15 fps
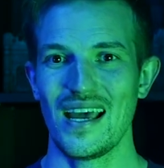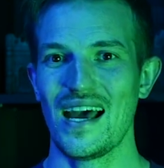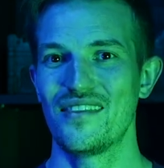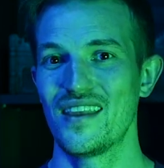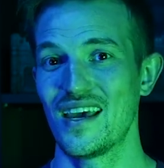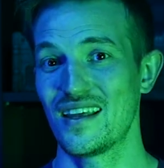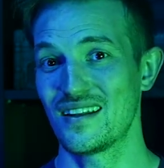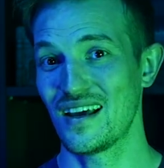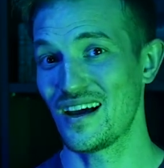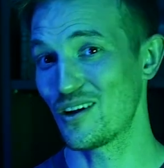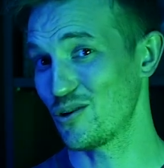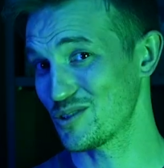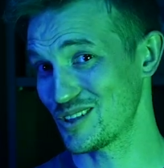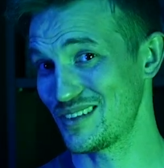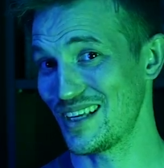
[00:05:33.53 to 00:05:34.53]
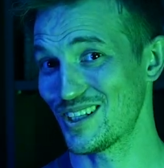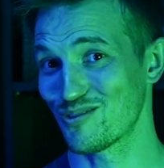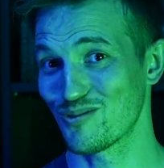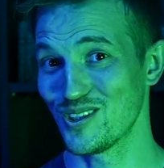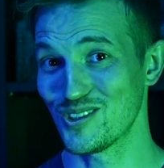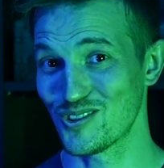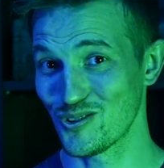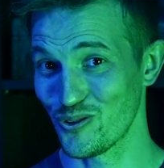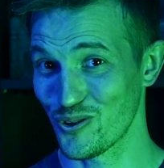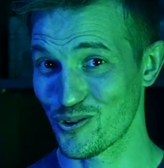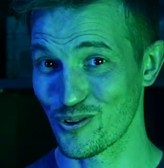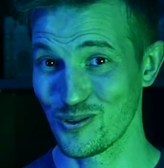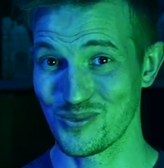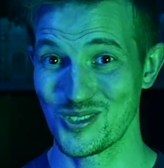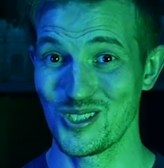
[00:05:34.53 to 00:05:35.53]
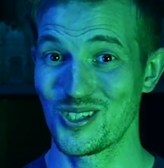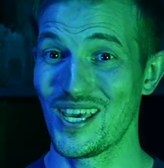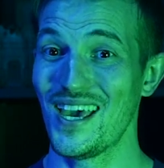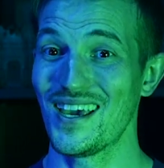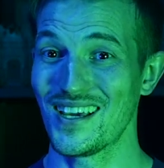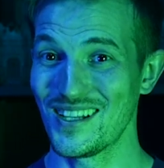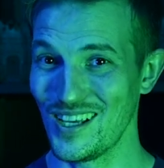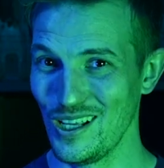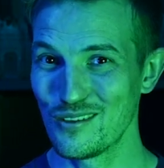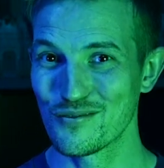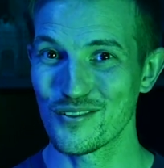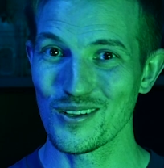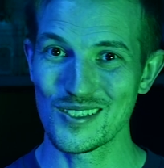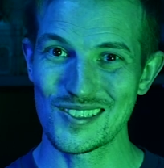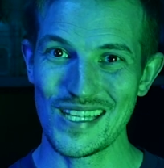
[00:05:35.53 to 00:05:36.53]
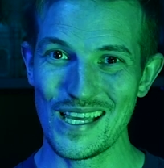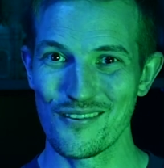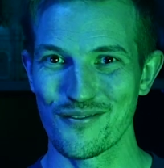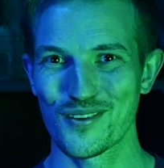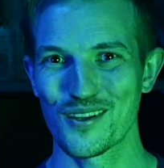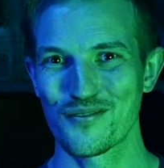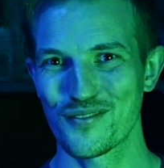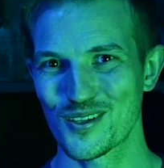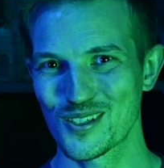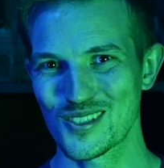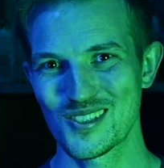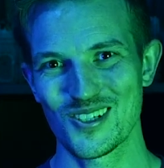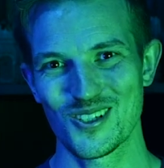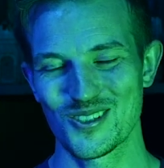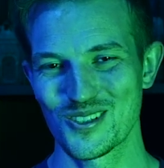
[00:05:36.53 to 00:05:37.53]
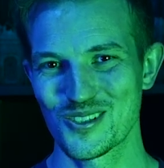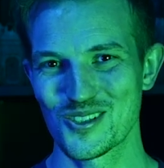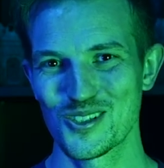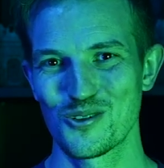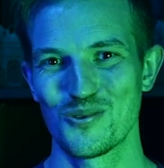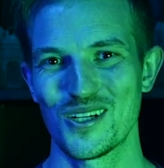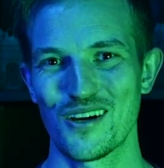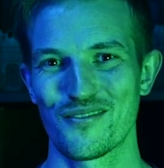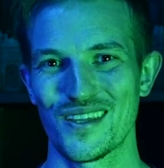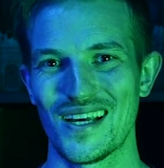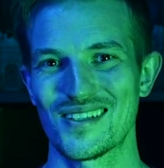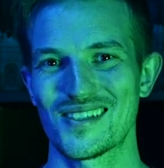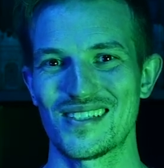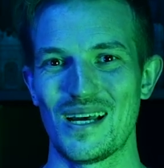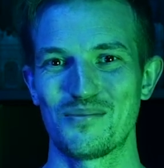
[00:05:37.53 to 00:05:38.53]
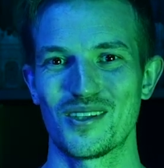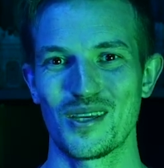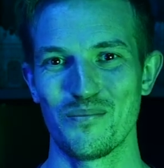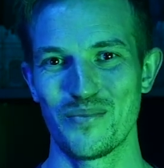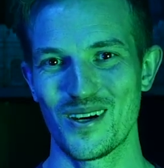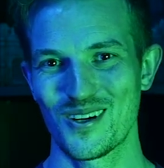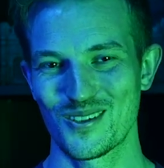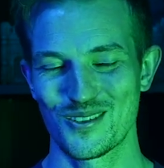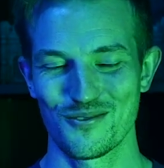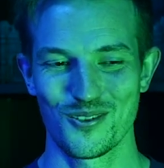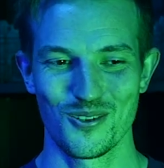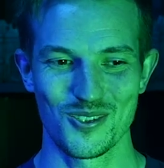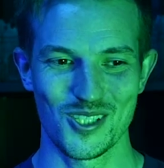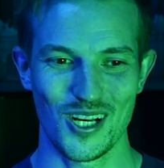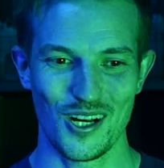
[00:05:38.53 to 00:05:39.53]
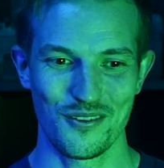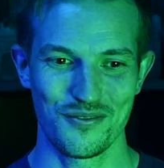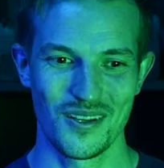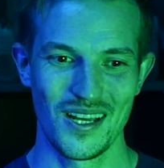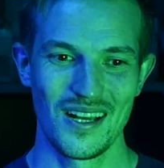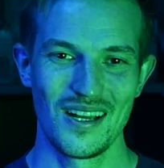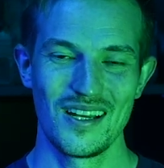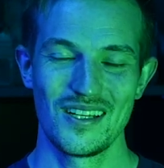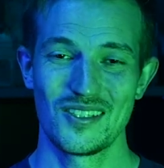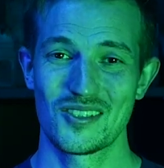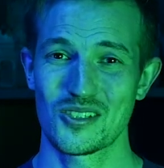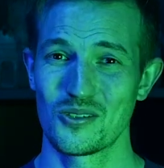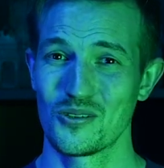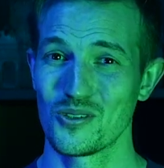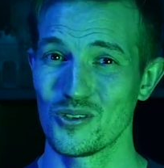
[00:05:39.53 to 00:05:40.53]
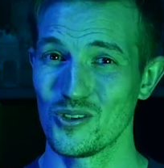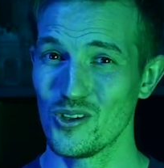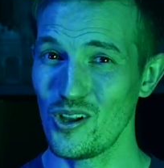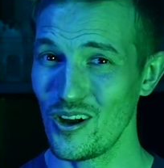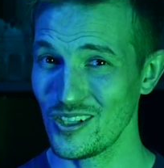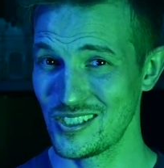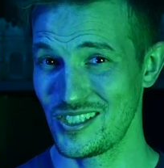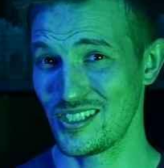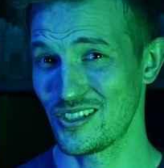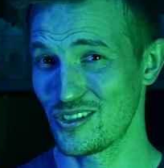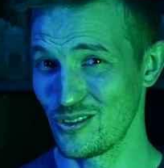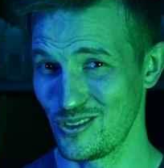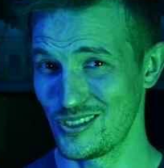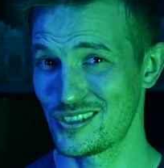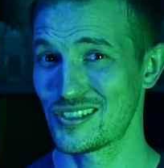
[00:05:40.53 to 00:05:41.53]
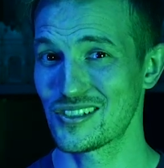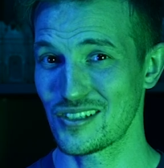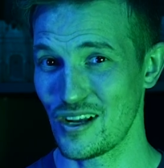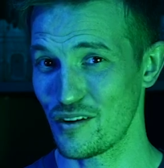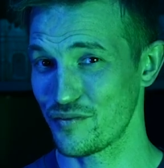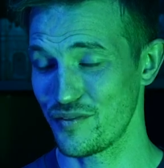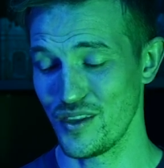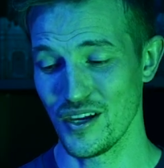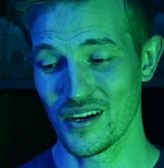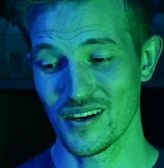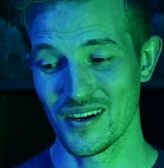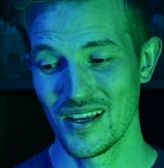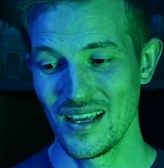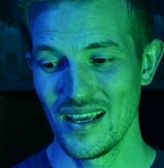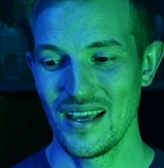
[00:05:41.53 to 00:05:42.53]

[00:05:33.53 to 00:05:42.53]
And then I also tend to run Zoanthrope, so you're getting an invul save for the first turn or so whenever that Synaptic Imperative goes off. So lots of good stuff there.